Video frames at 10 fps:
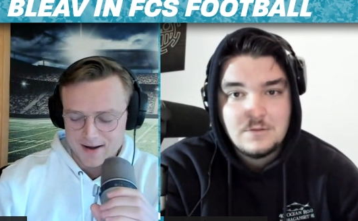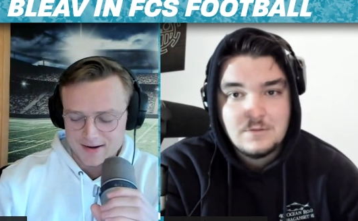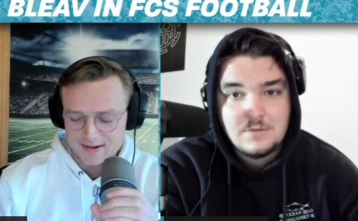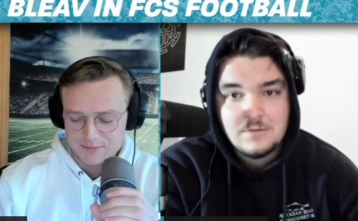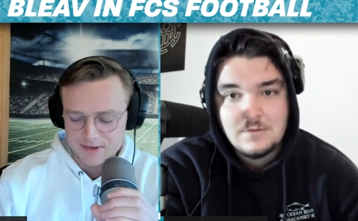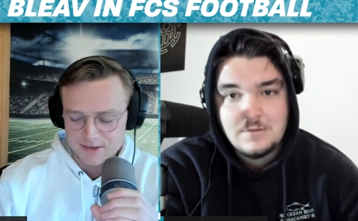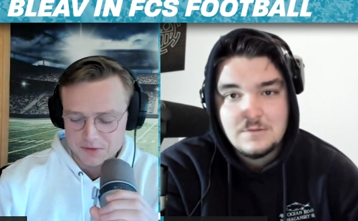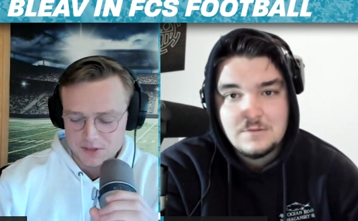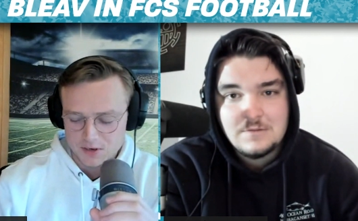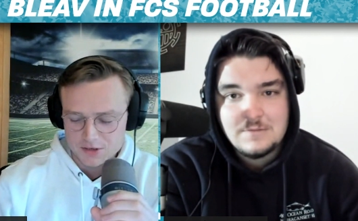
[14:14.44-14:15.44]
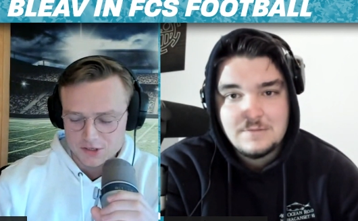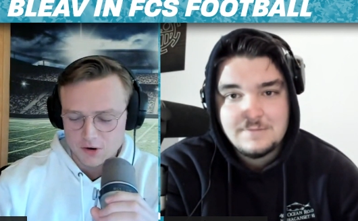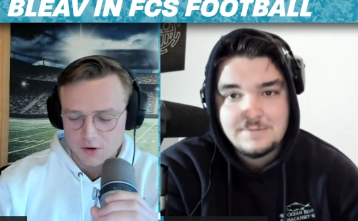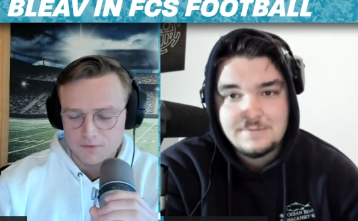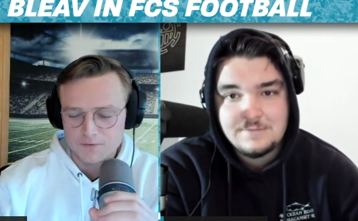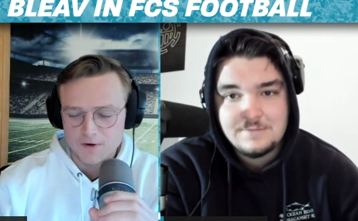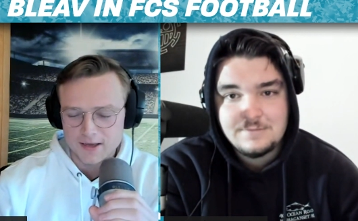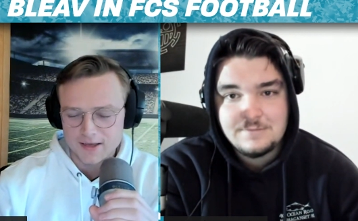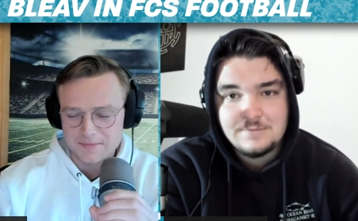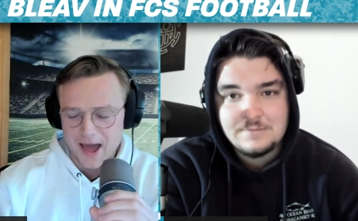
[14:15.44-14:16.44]
Speaker 1: it and it's making me already so
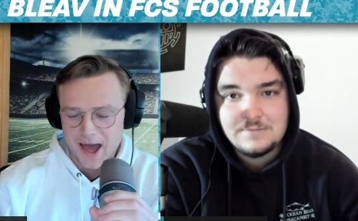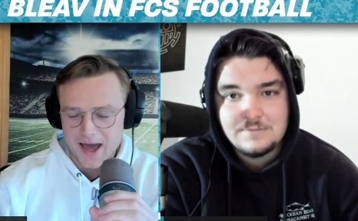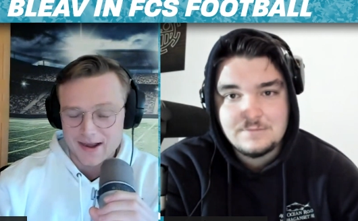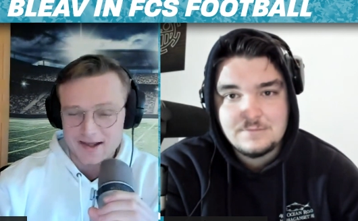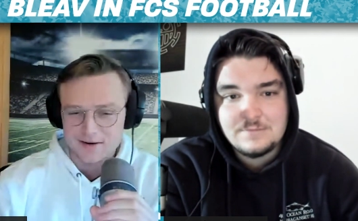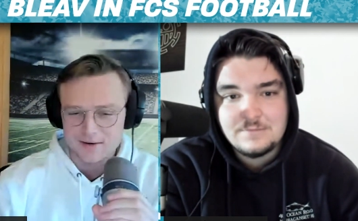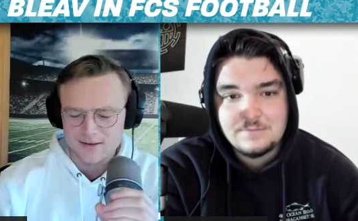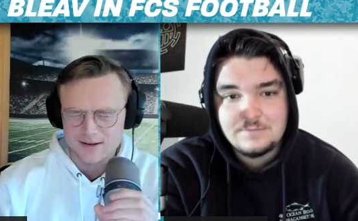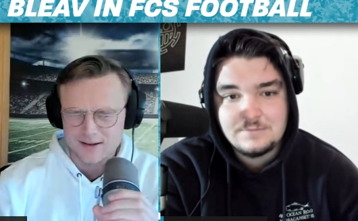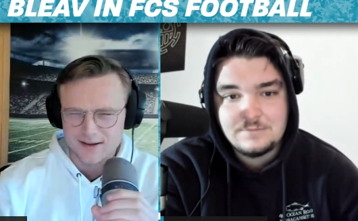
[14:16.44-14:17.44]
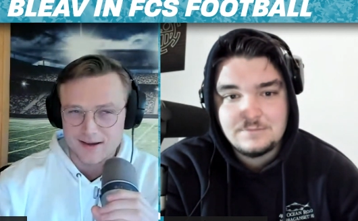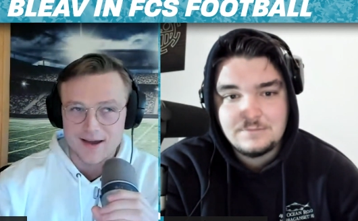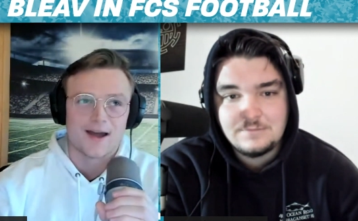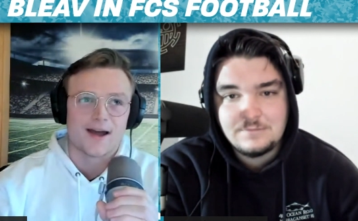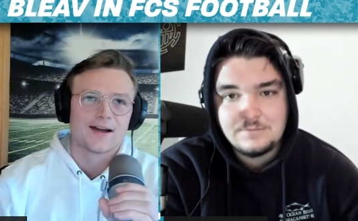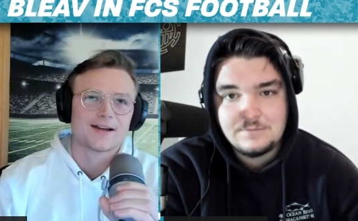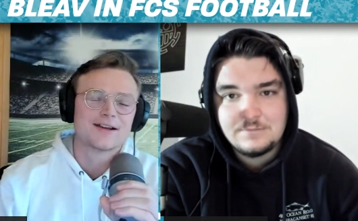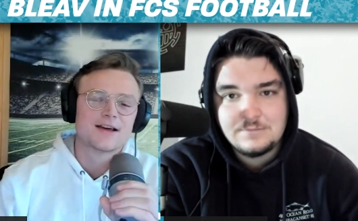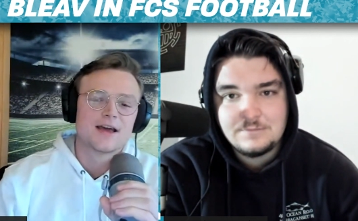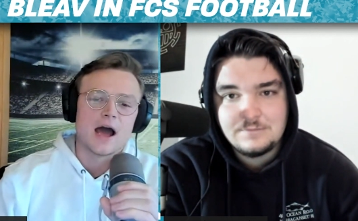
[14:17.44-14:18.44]
fucking mad. I don't uh
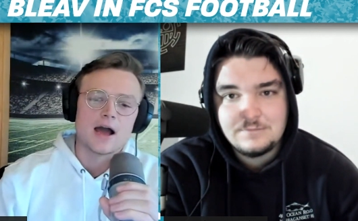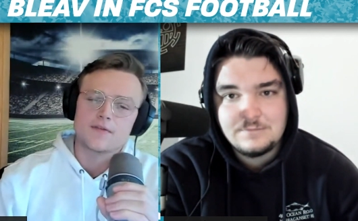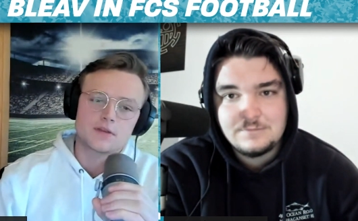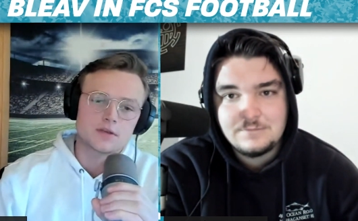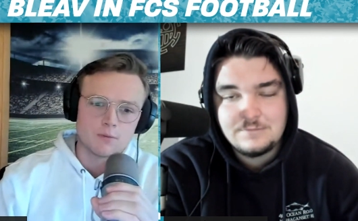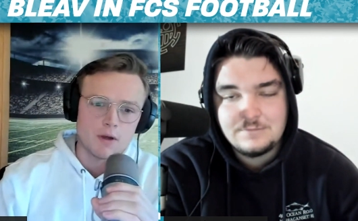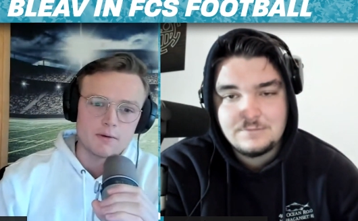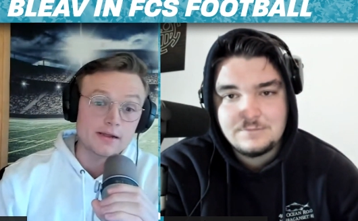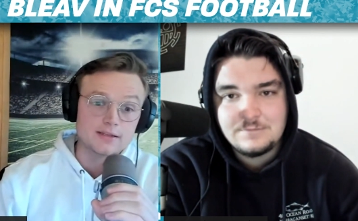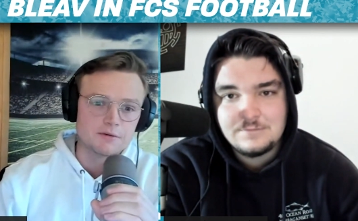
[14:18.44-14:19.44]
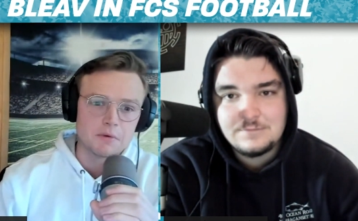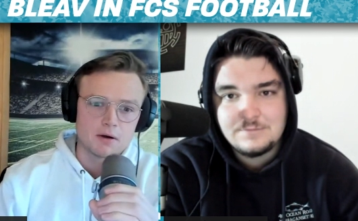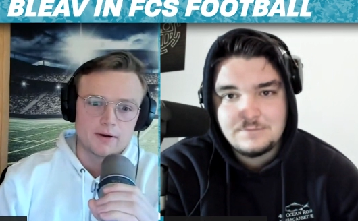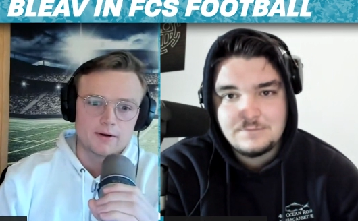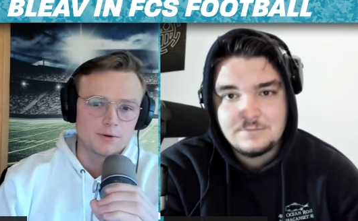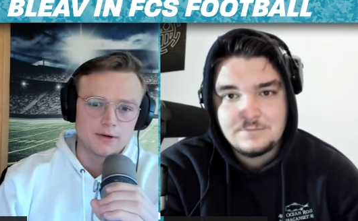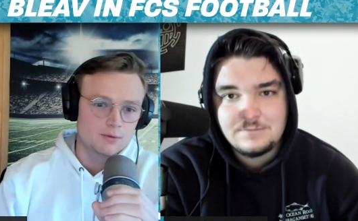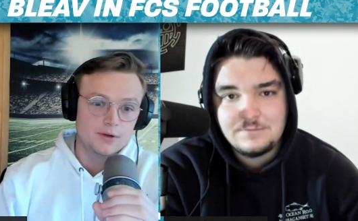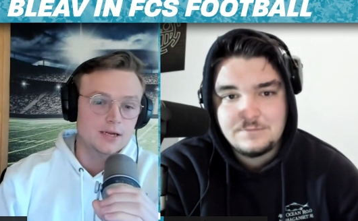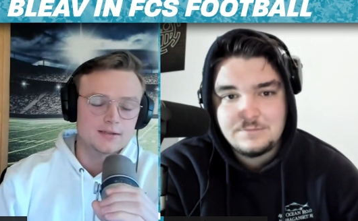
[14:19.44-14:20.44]
I this is why we need SEMO to win. We need
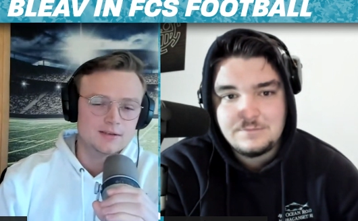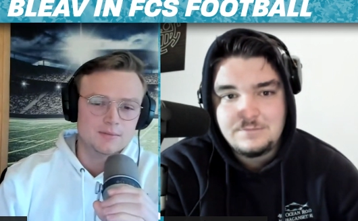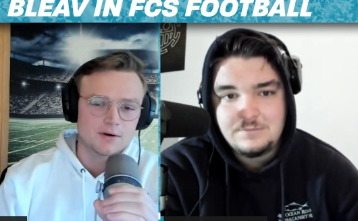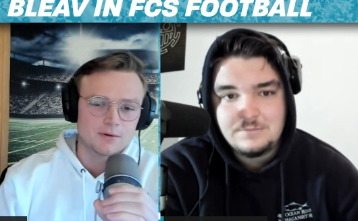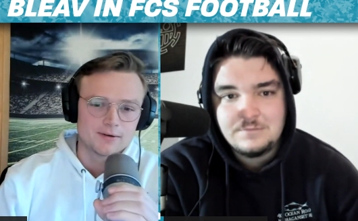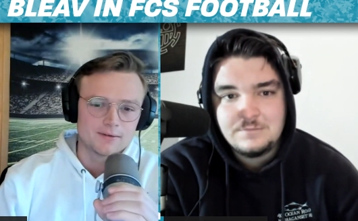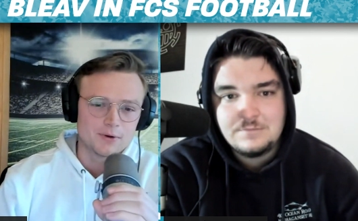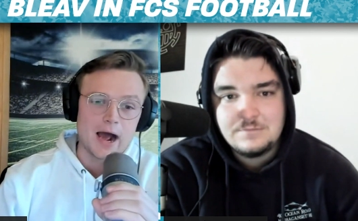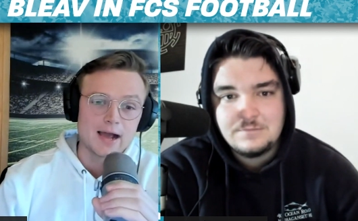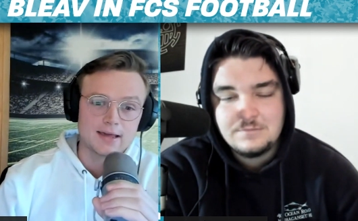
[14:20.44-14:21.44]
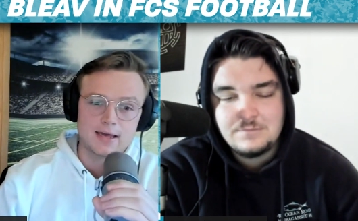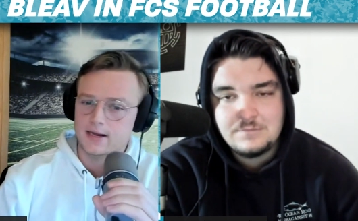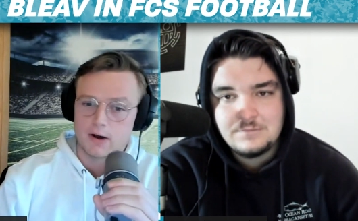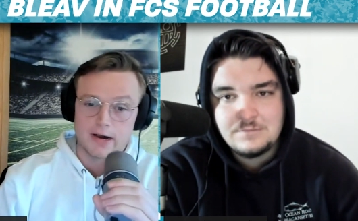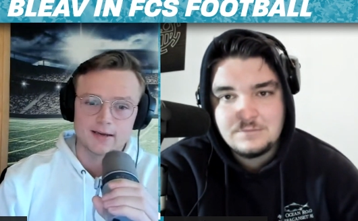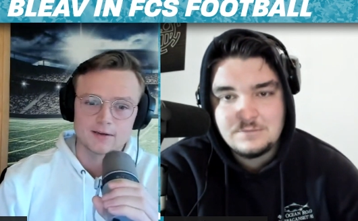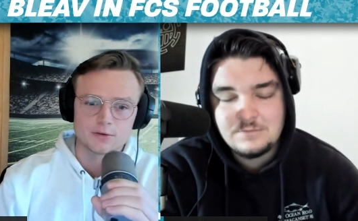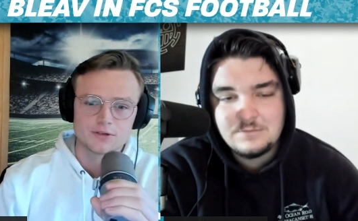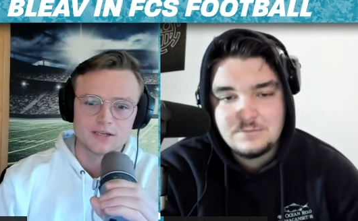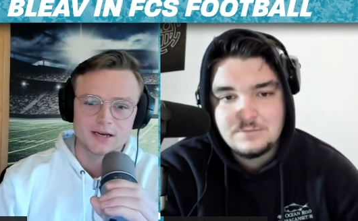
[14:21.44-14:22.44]
we need SEMO to win. Wait, I can't I can't do a,
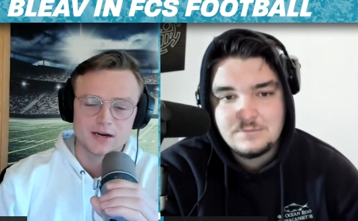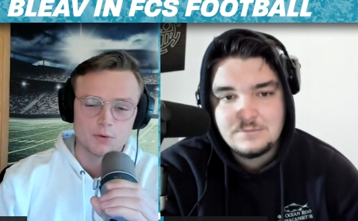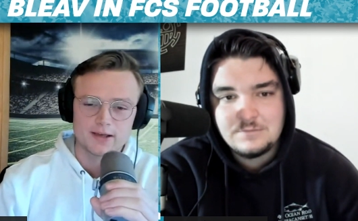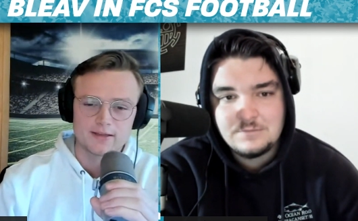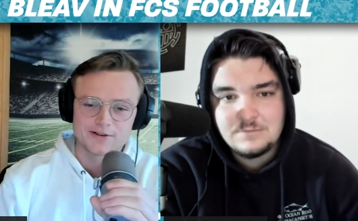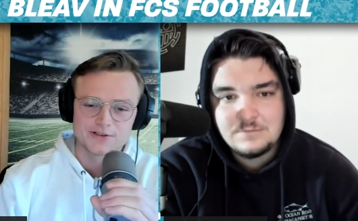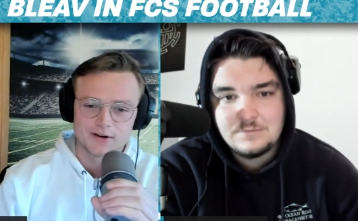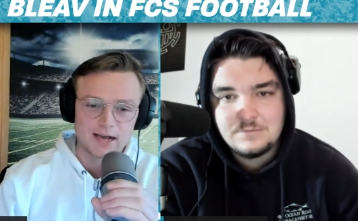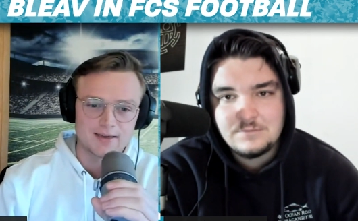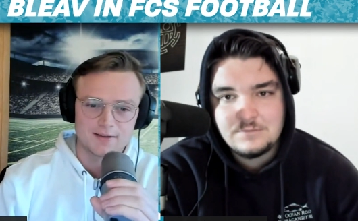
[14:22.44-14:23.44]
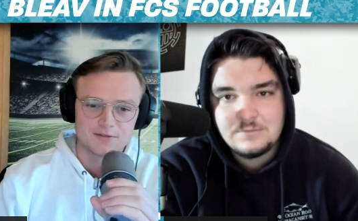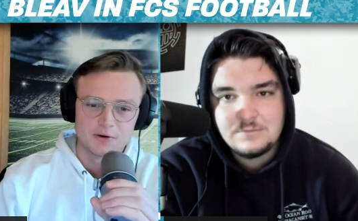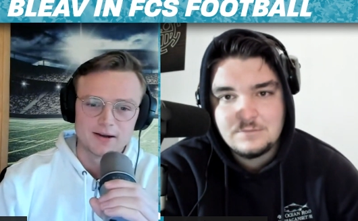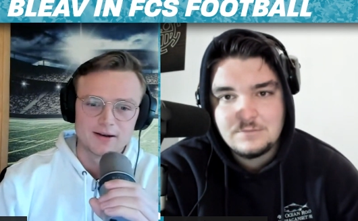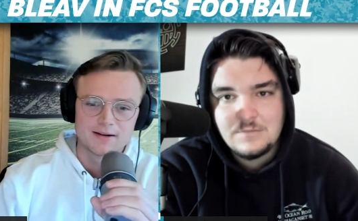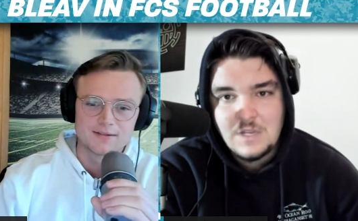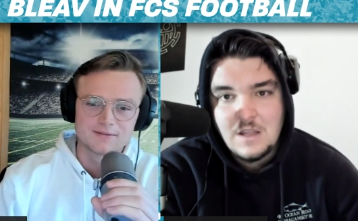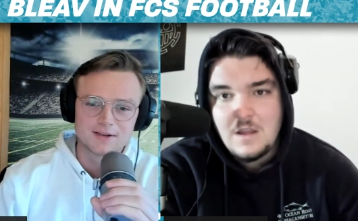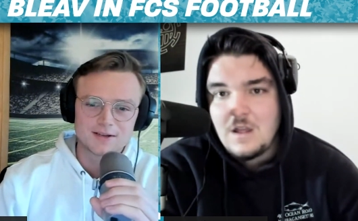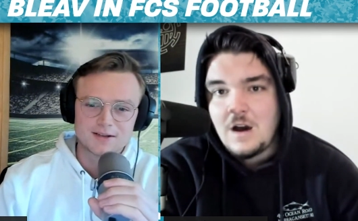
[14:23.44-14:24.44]
D, a week of that, Sean. I can't do it.
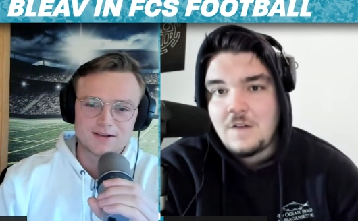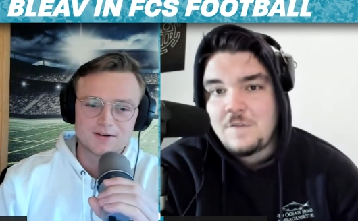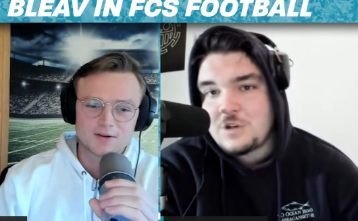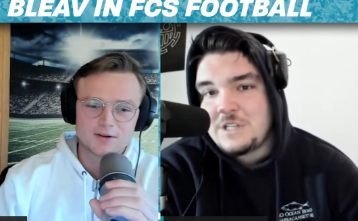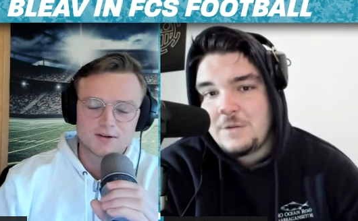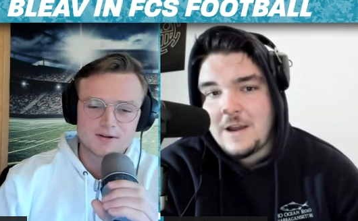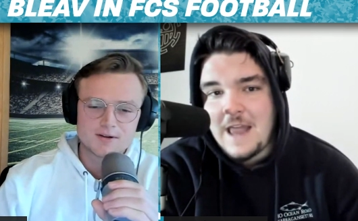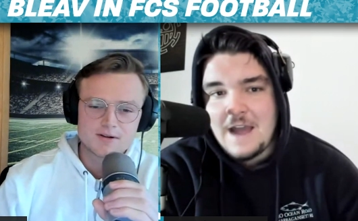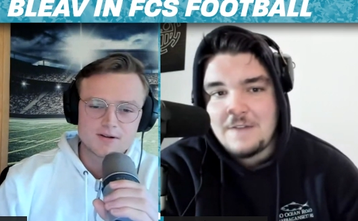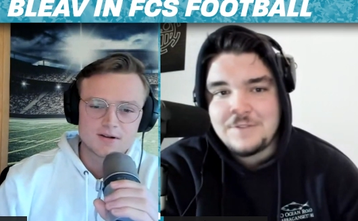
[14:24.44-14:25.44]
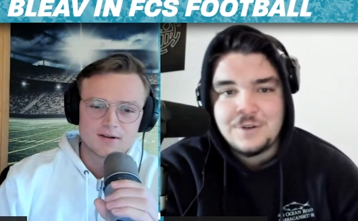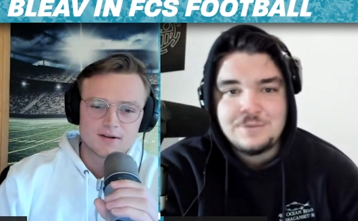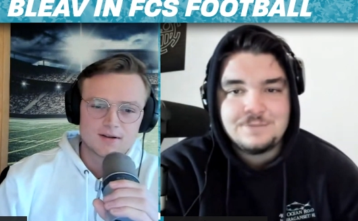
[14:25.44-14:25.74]
Unfortunately, we're gonna have to.